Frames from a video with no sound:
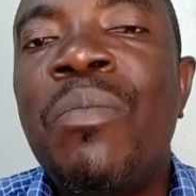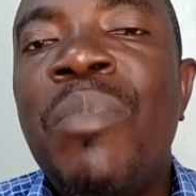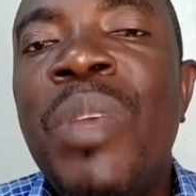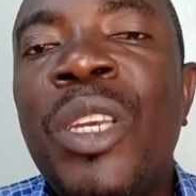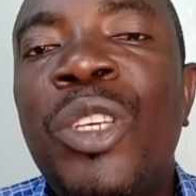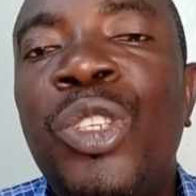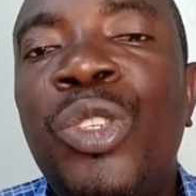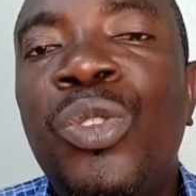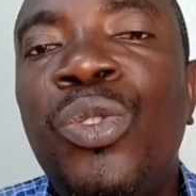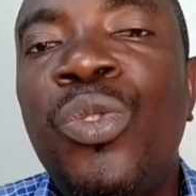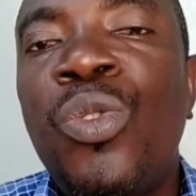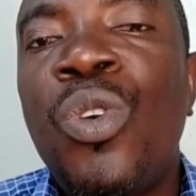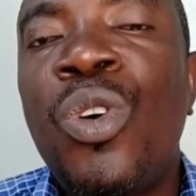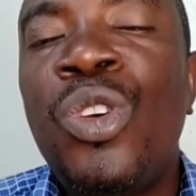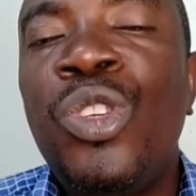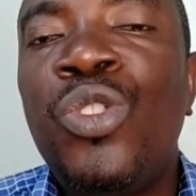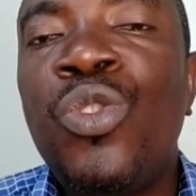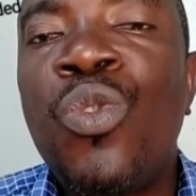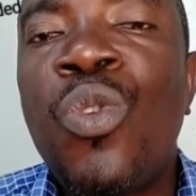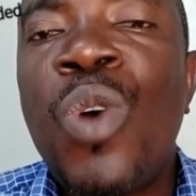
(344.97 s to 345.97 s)
Make
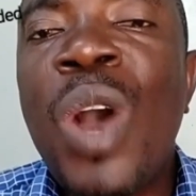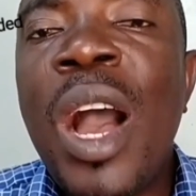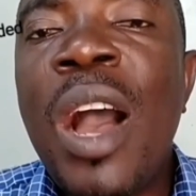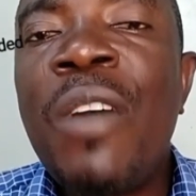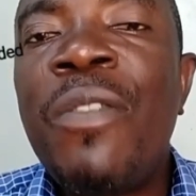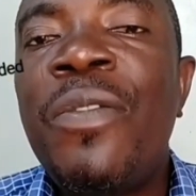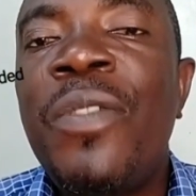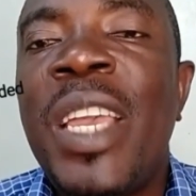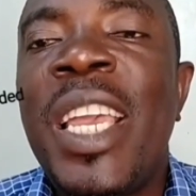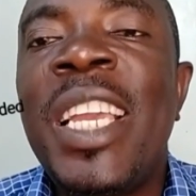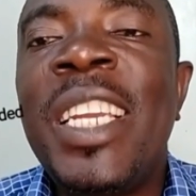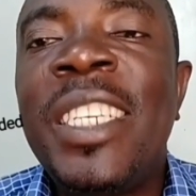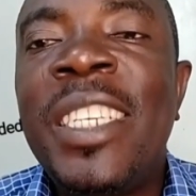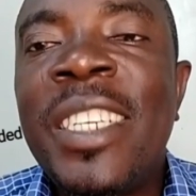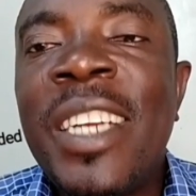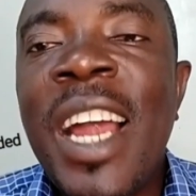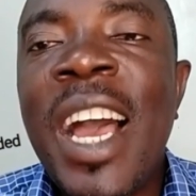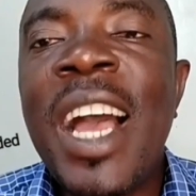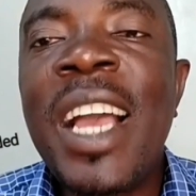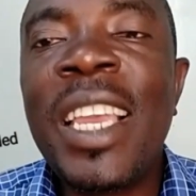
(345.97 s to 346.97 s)
sure you have a
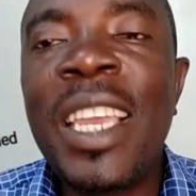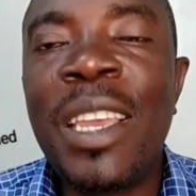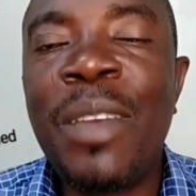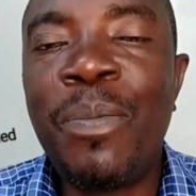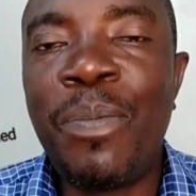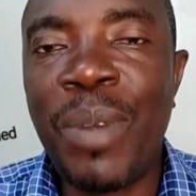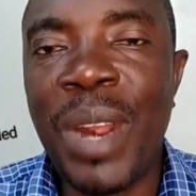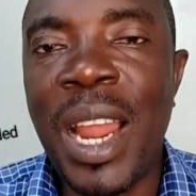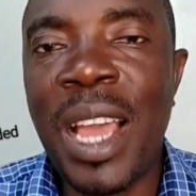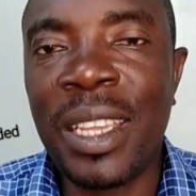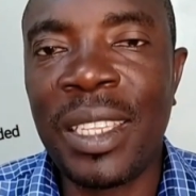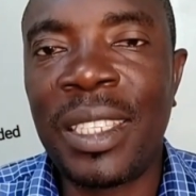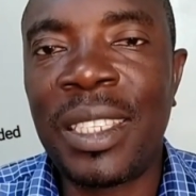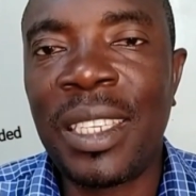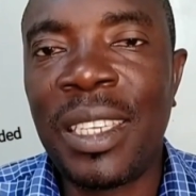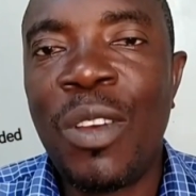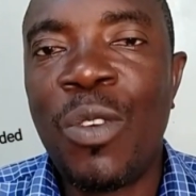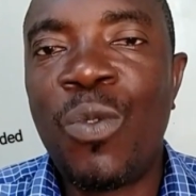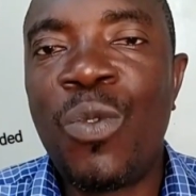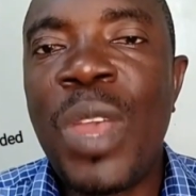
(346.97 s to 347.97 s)
drying
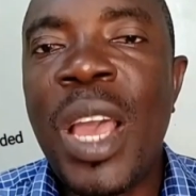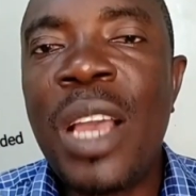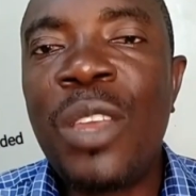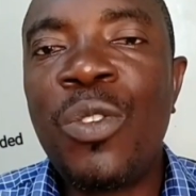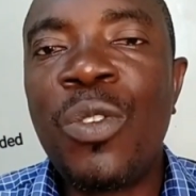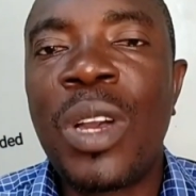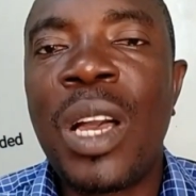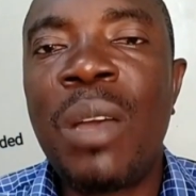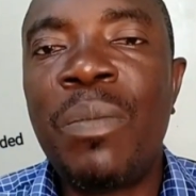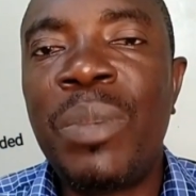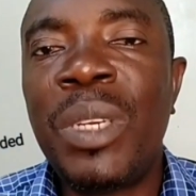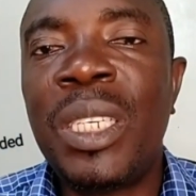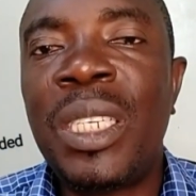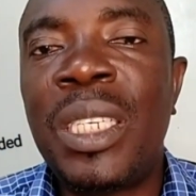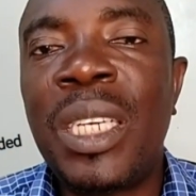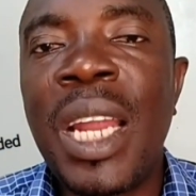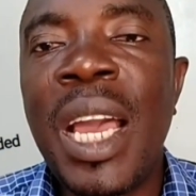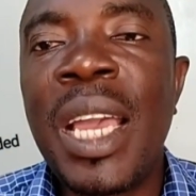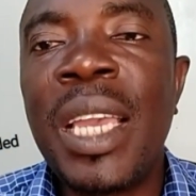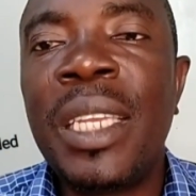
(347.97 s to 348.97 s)
plant where you can be
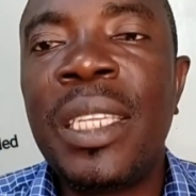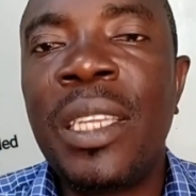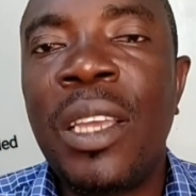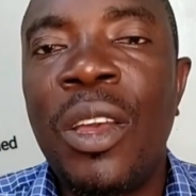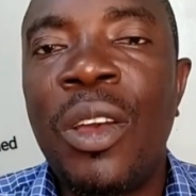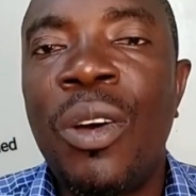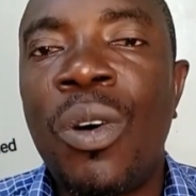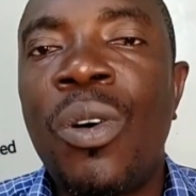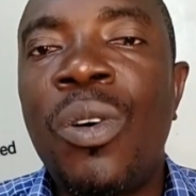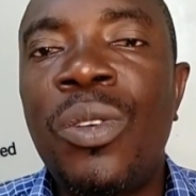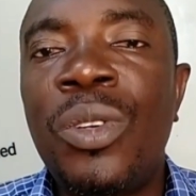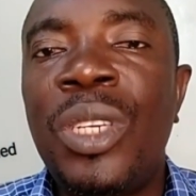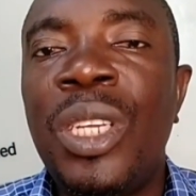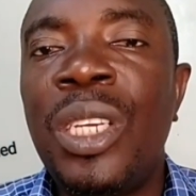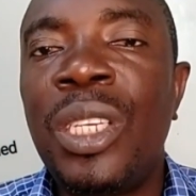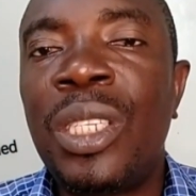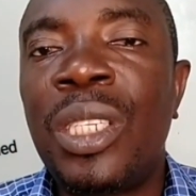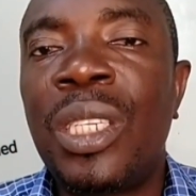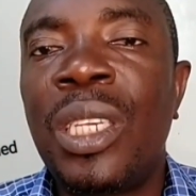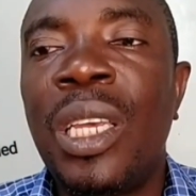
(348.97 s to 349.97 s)
drying all
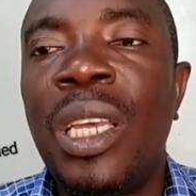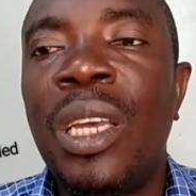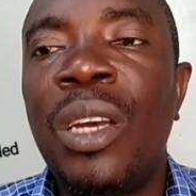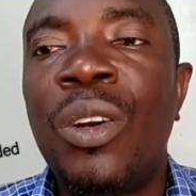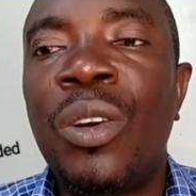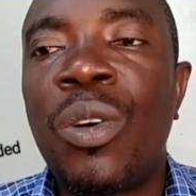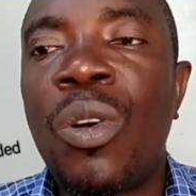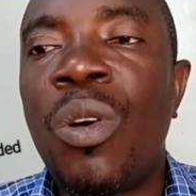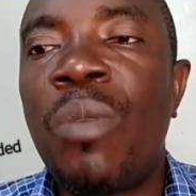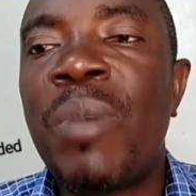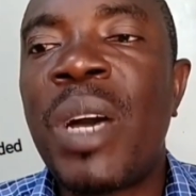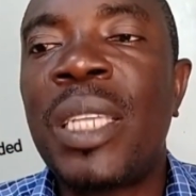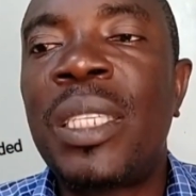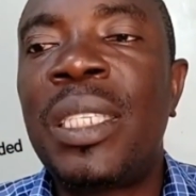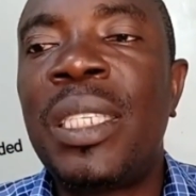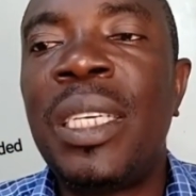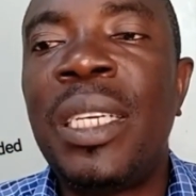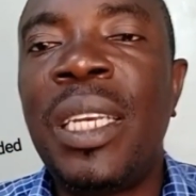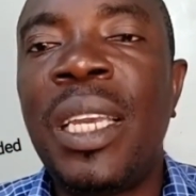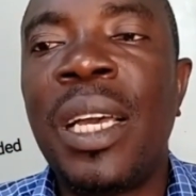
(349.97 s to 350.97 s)
these raw
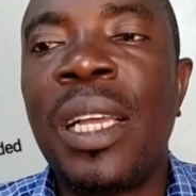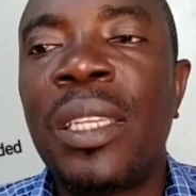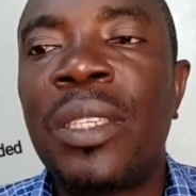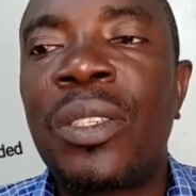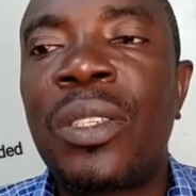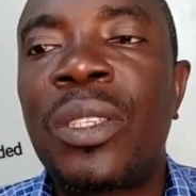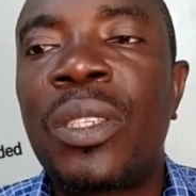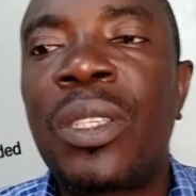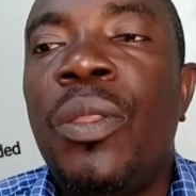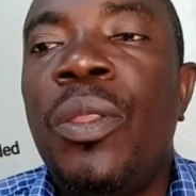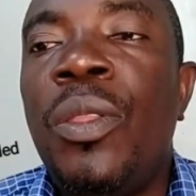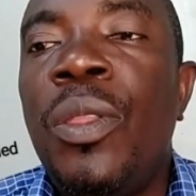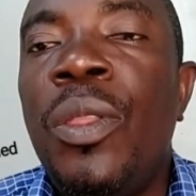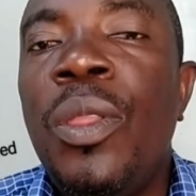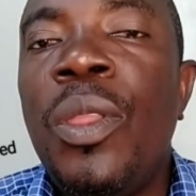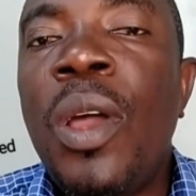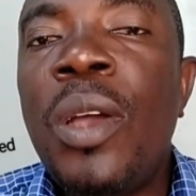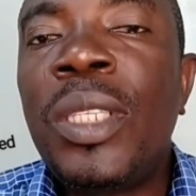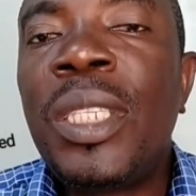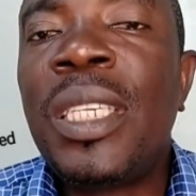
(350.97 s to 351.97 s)
materials.
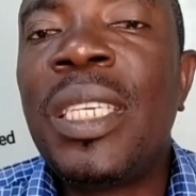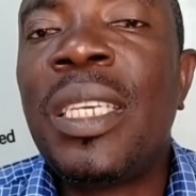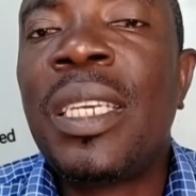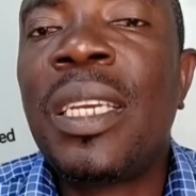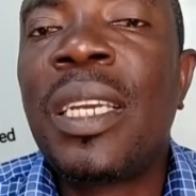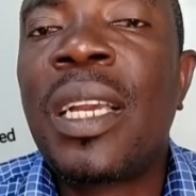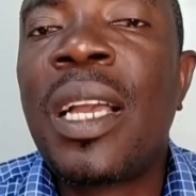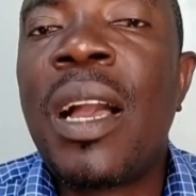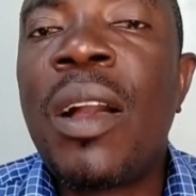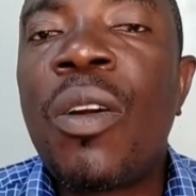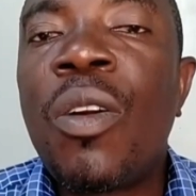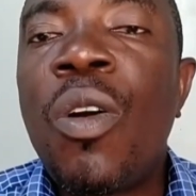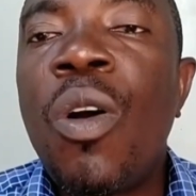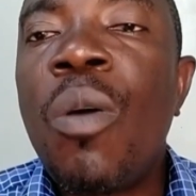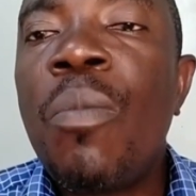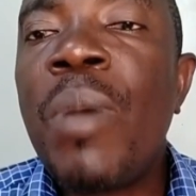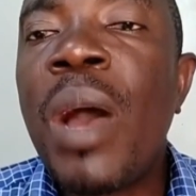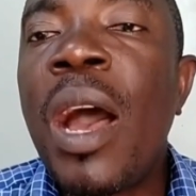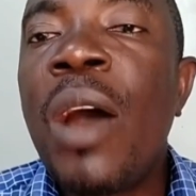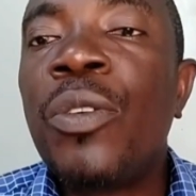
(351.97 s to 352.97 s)
Nothing can
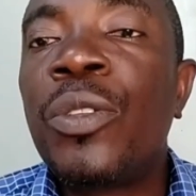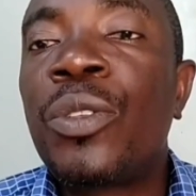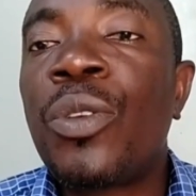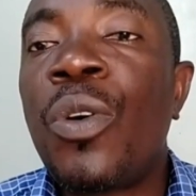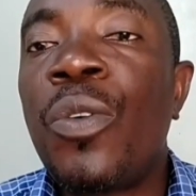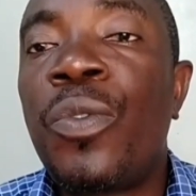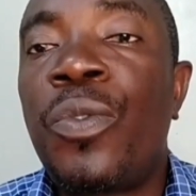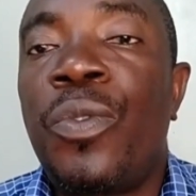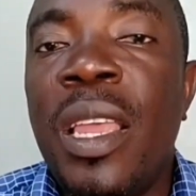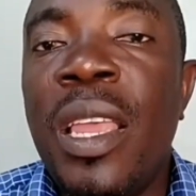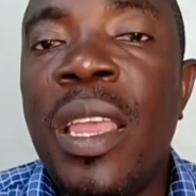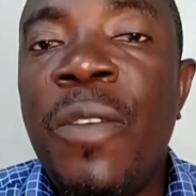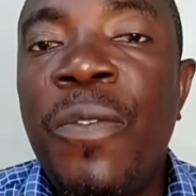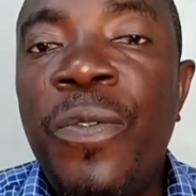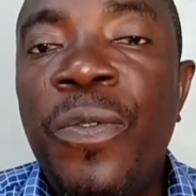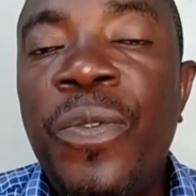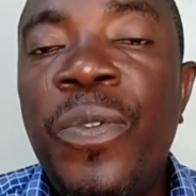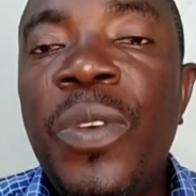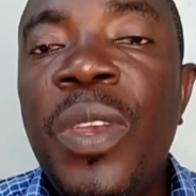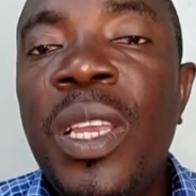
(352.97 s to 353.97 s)
come out of a
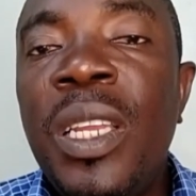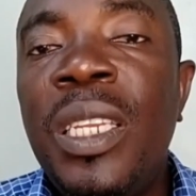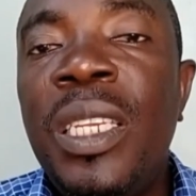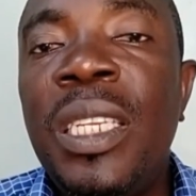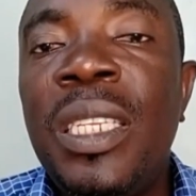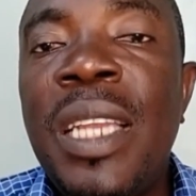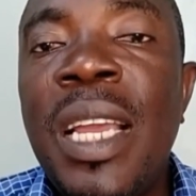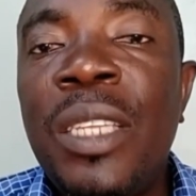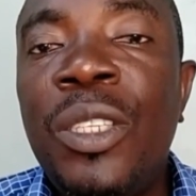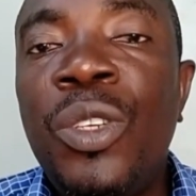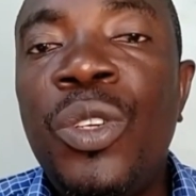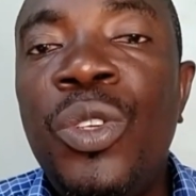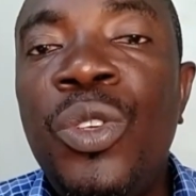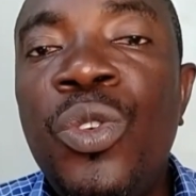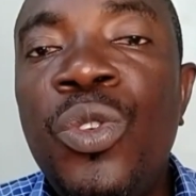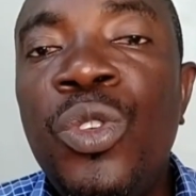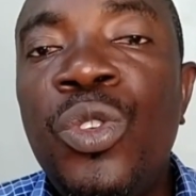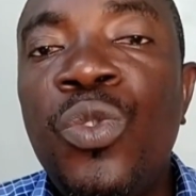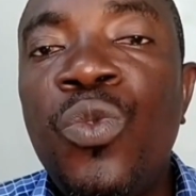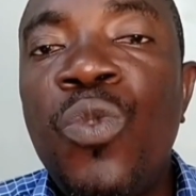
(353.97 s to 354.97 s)
feed that you
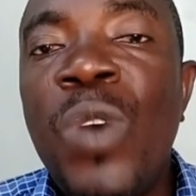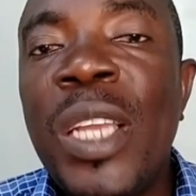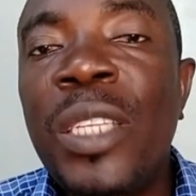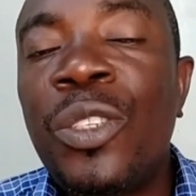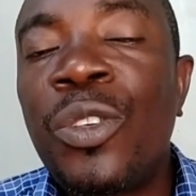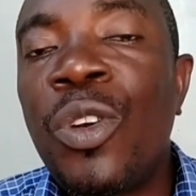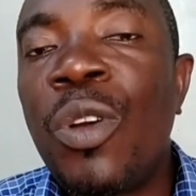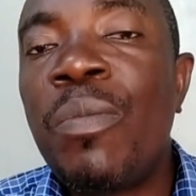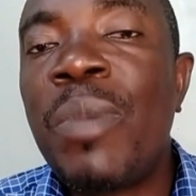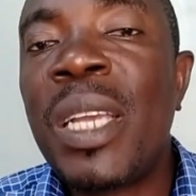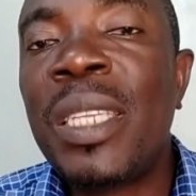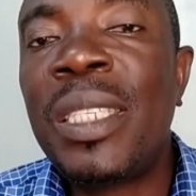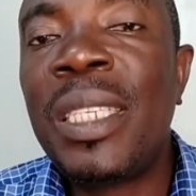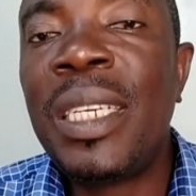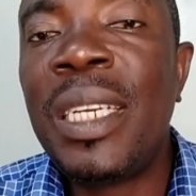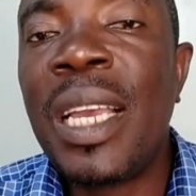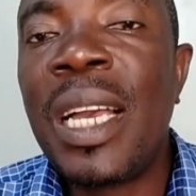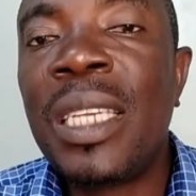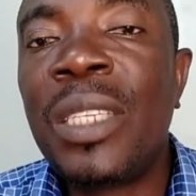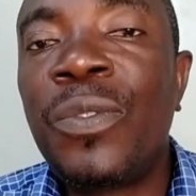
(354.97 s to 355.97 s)
use wet raw
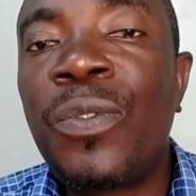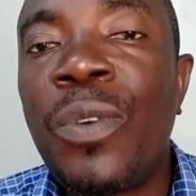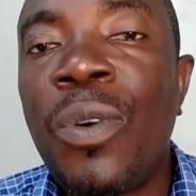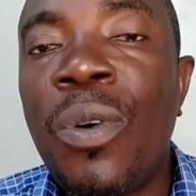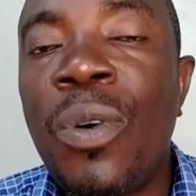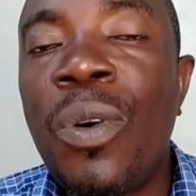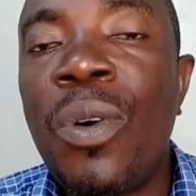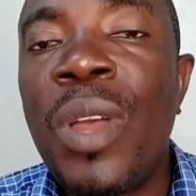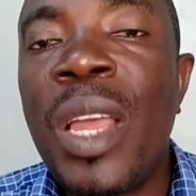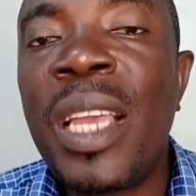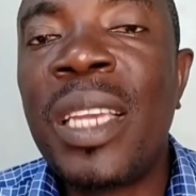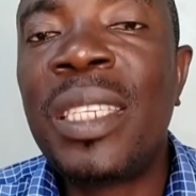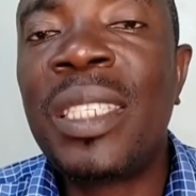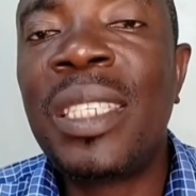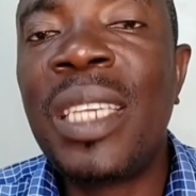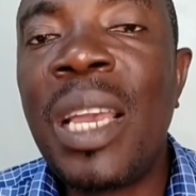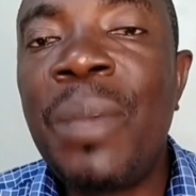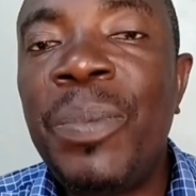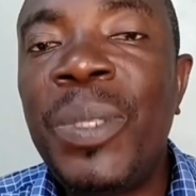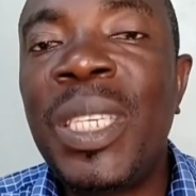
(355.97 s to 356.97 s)
materials for
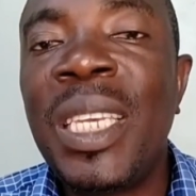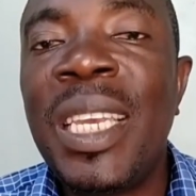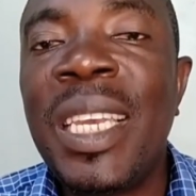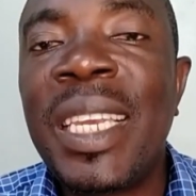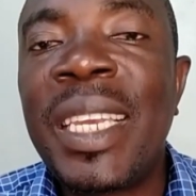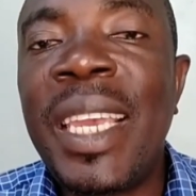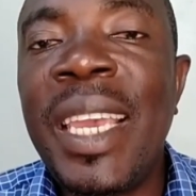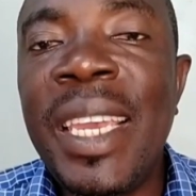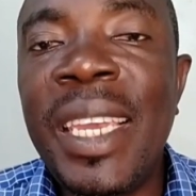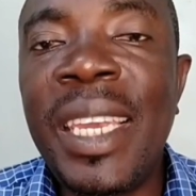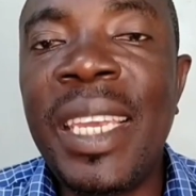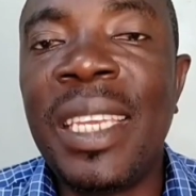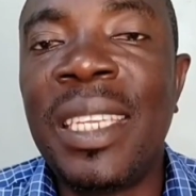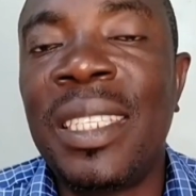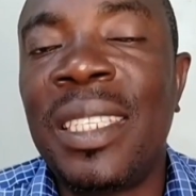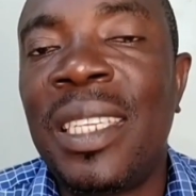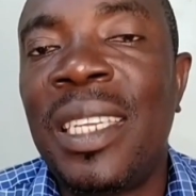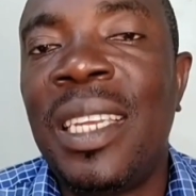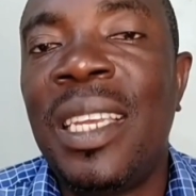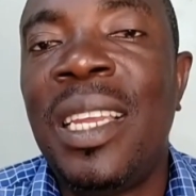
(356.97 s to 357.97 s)
except
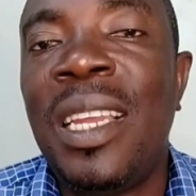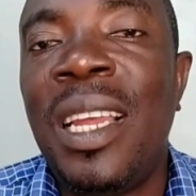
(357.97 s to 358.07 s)
caking.